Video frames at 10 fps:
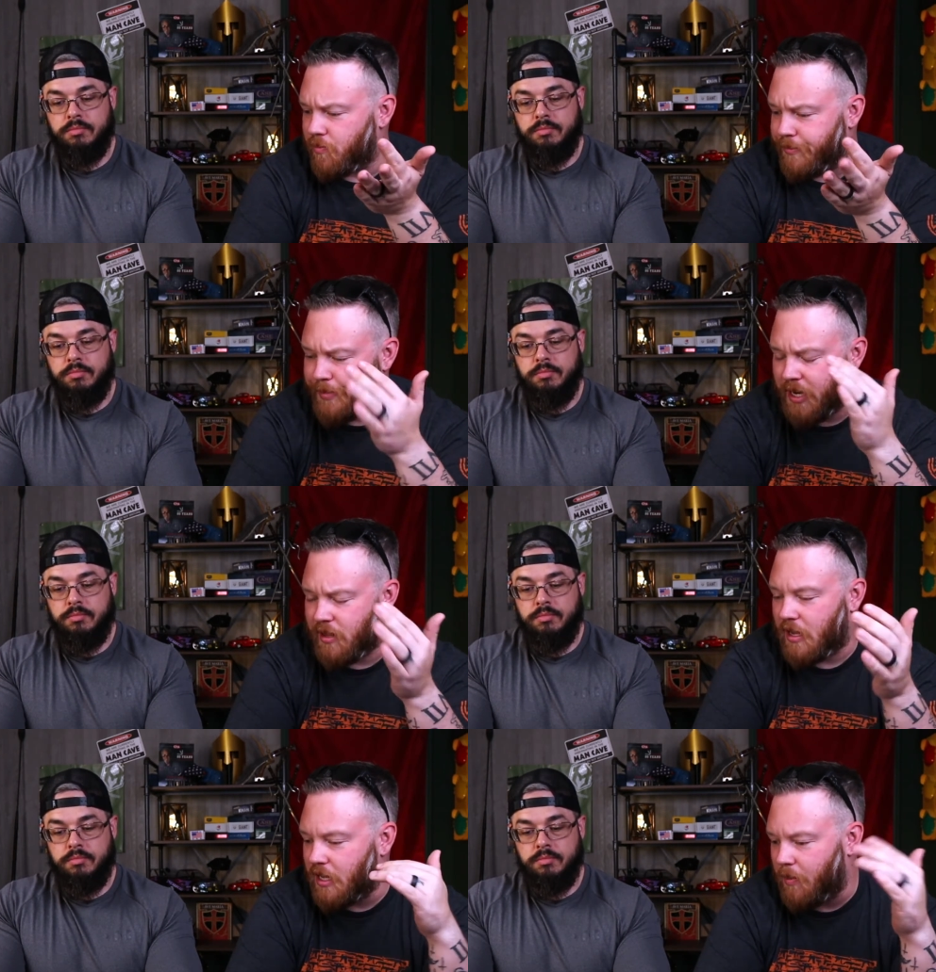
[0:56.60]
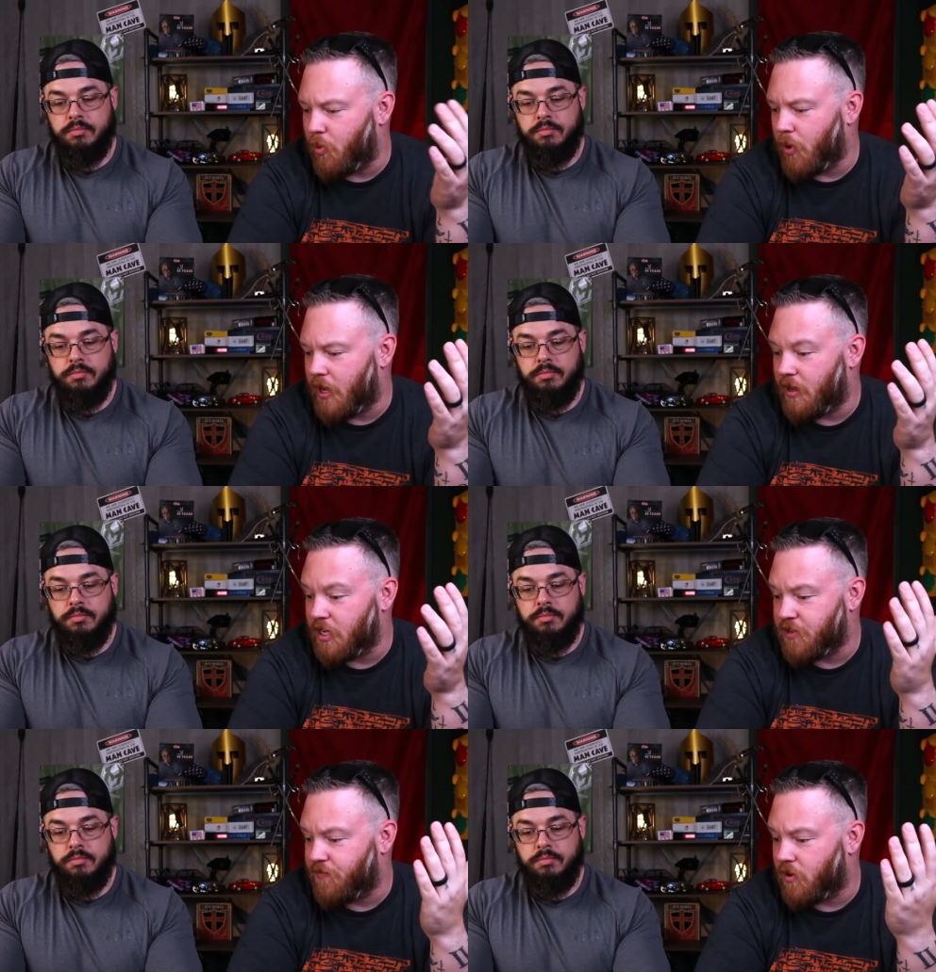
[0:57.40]
Speaker 1: been in the clip point
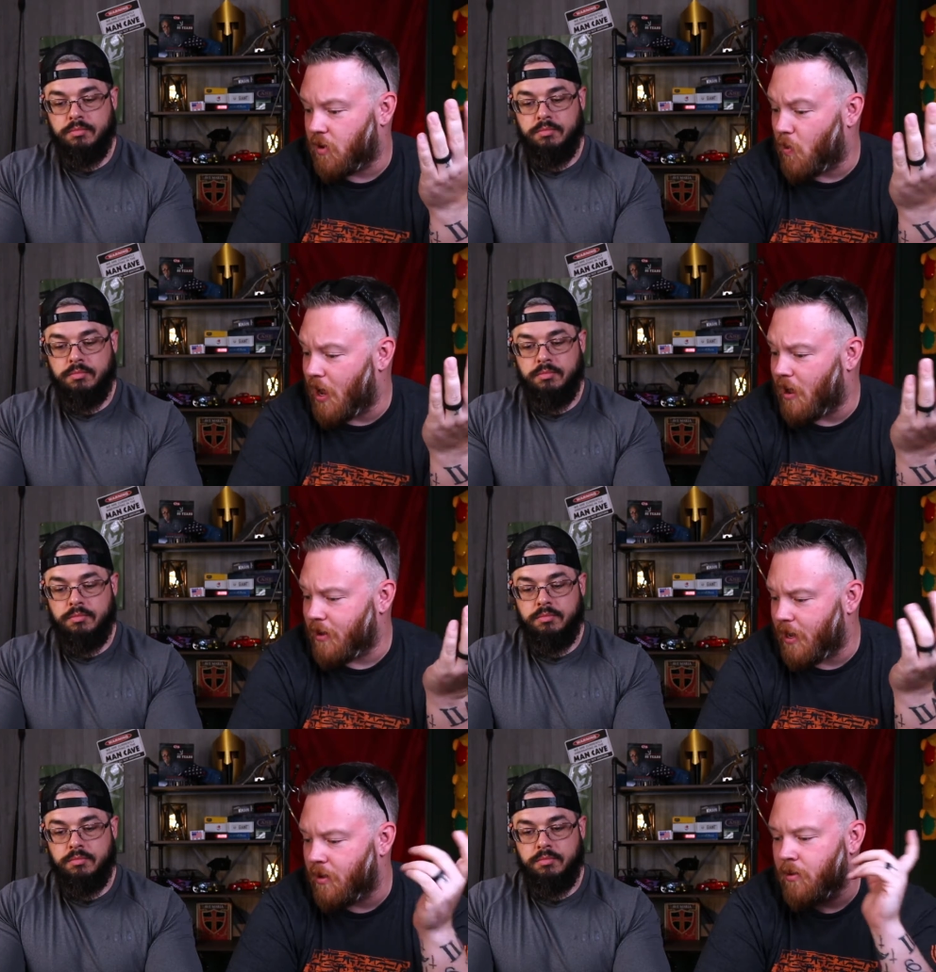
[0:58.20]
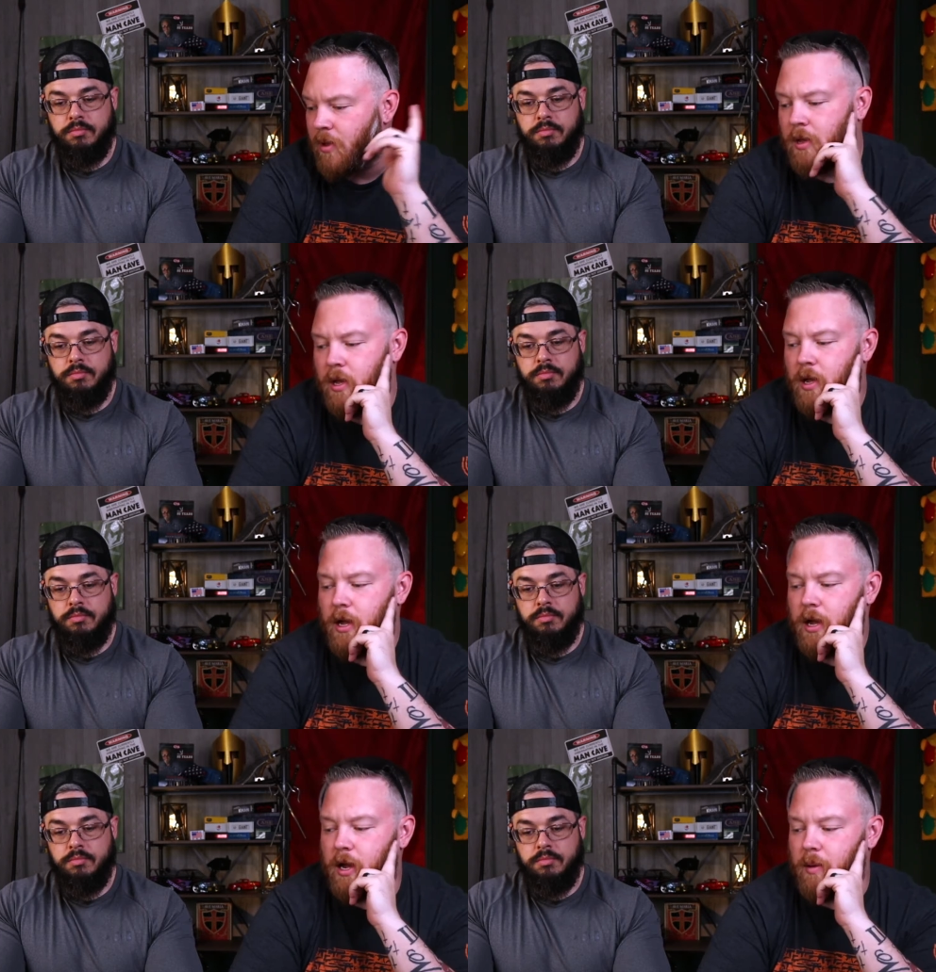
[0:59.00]
collection for a while now.
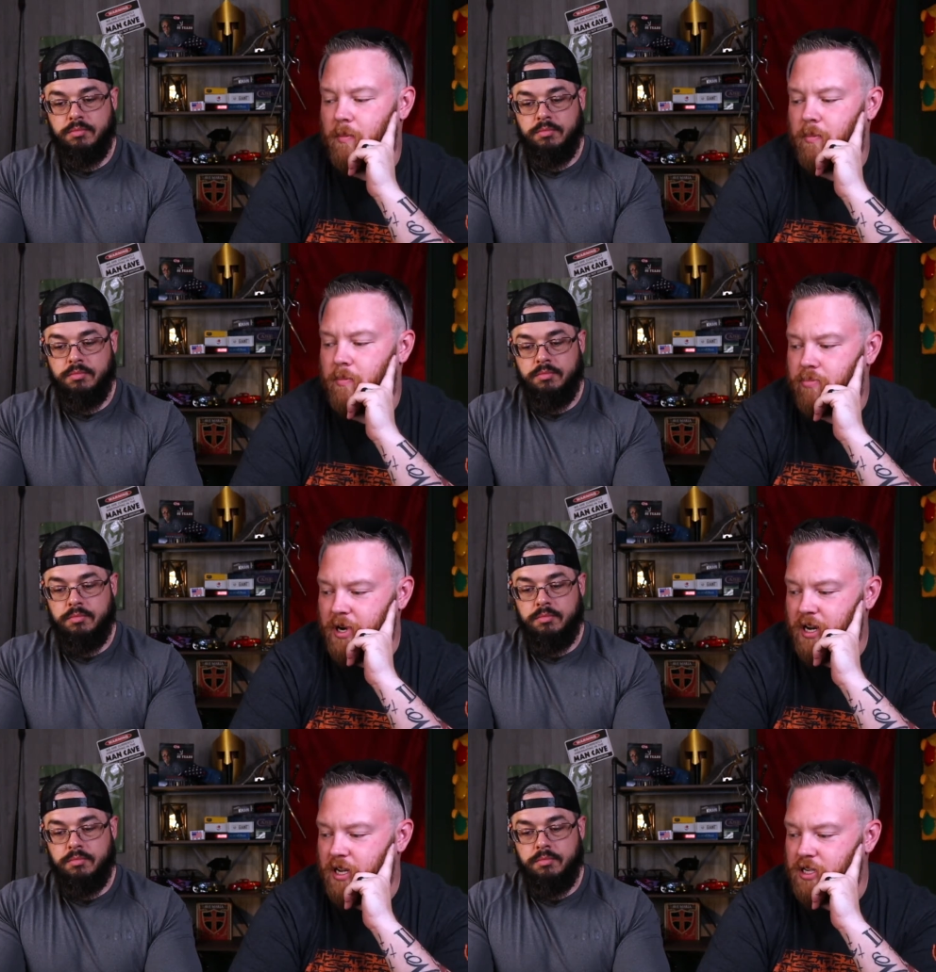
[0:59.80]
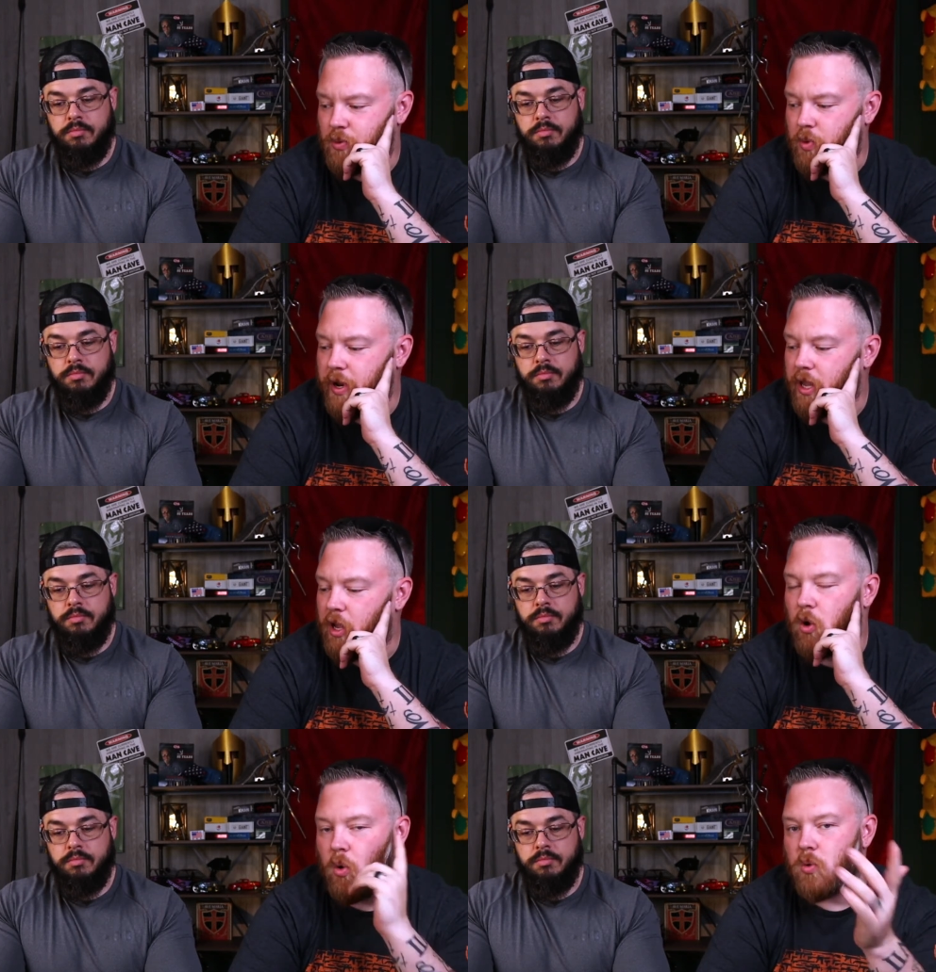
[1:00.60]
Um, but it is a really
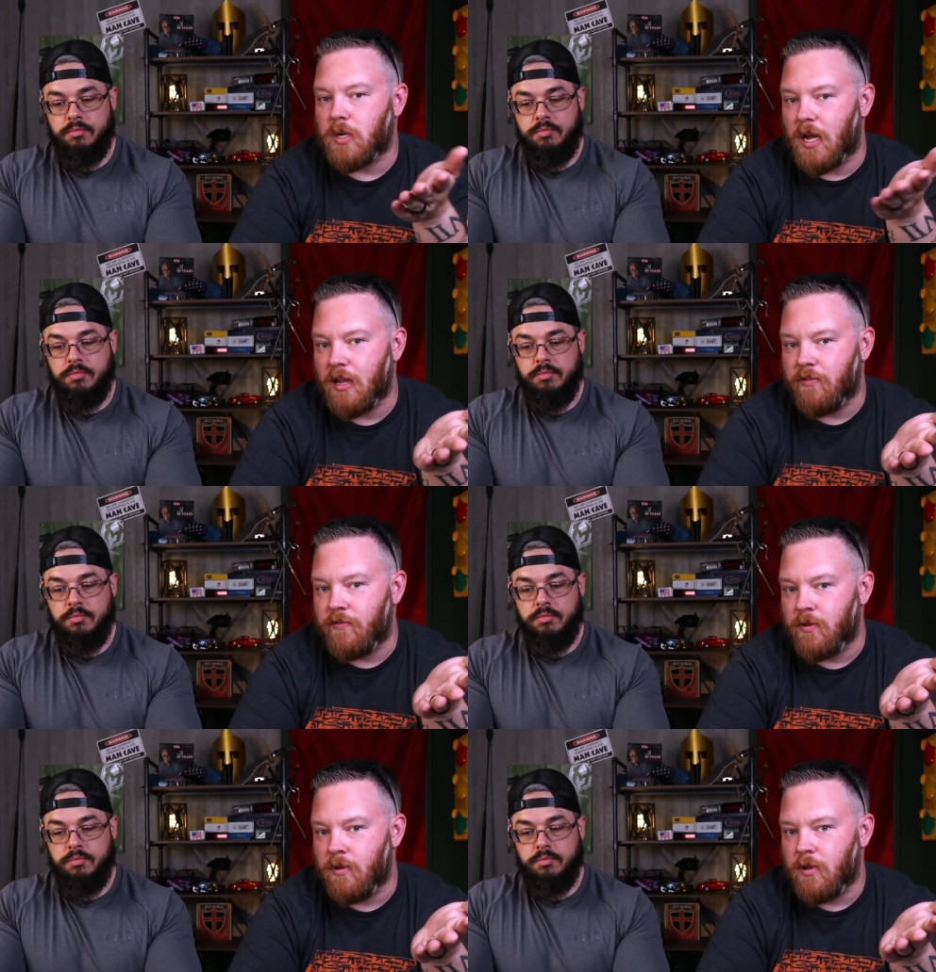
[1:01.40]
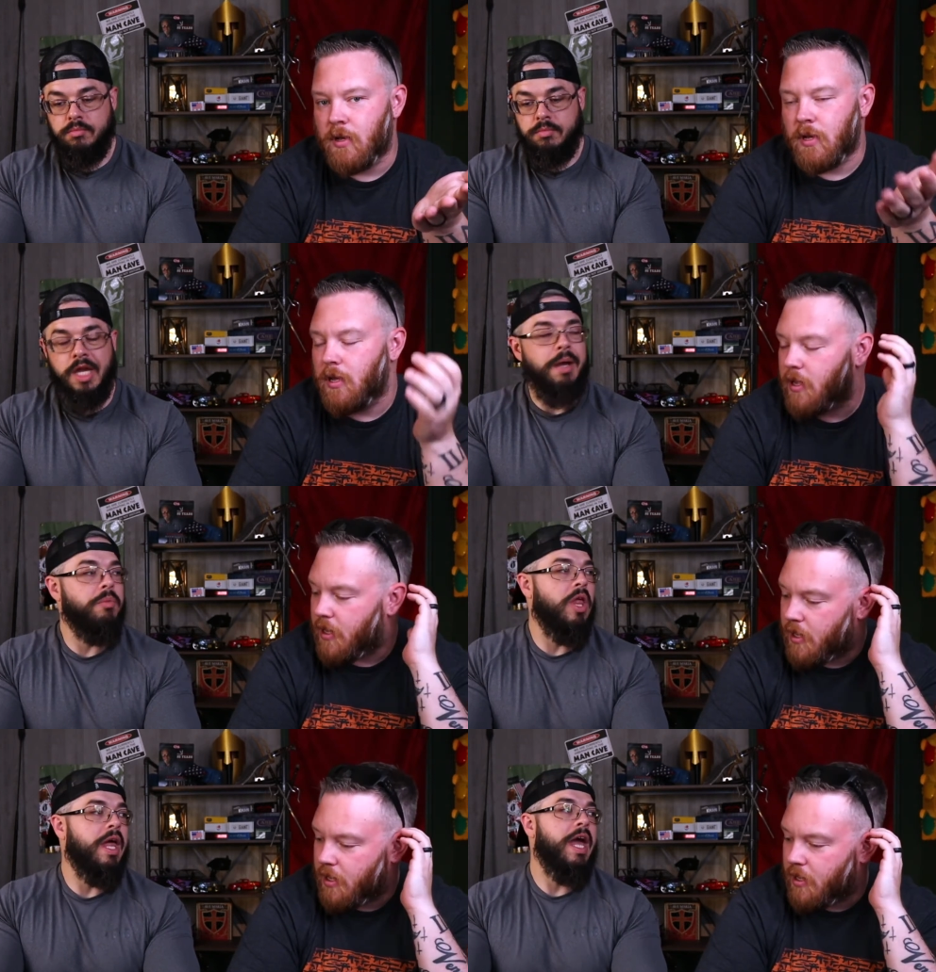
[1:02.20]
cool knife.
Speaker 2: I'm
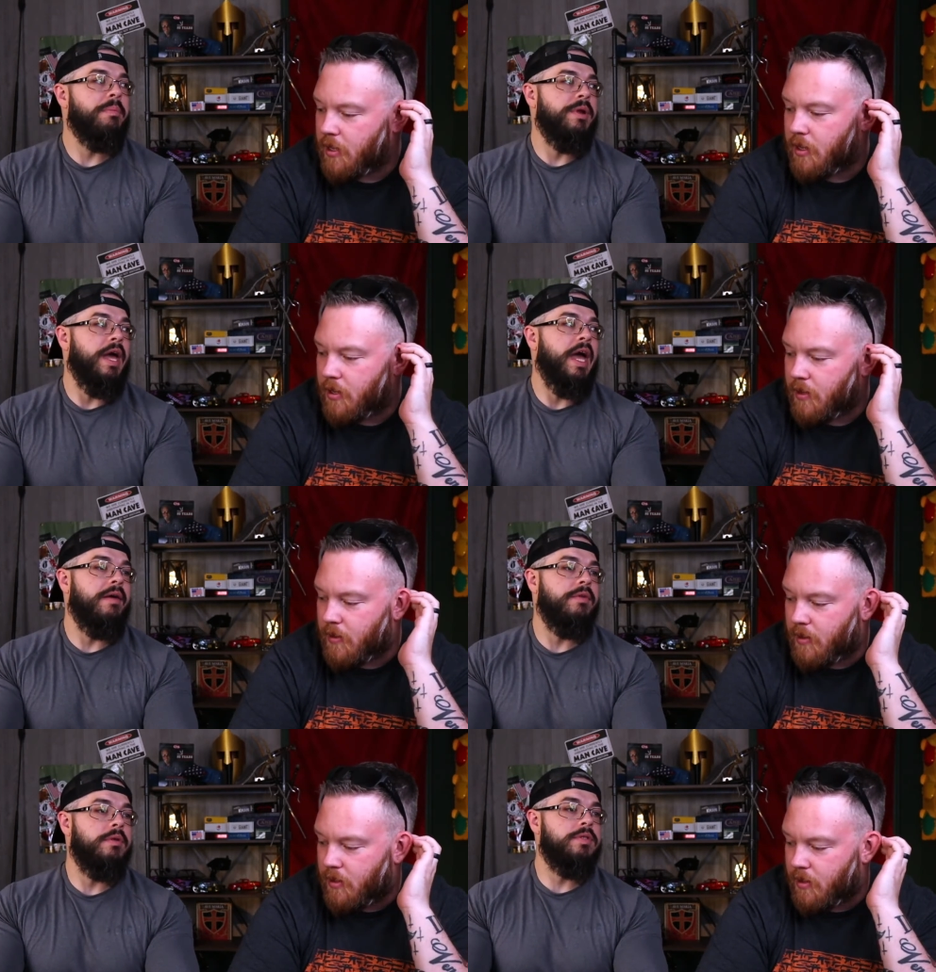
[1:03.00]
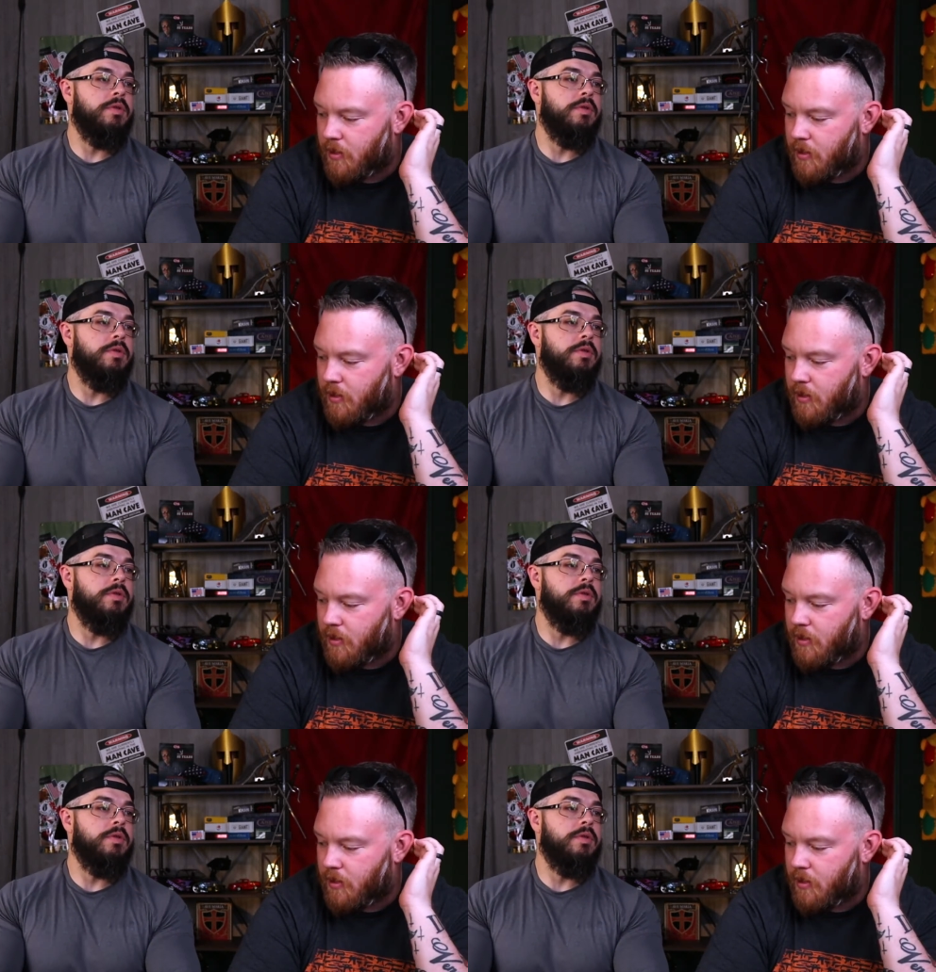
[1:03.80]
glad I happen to have it, so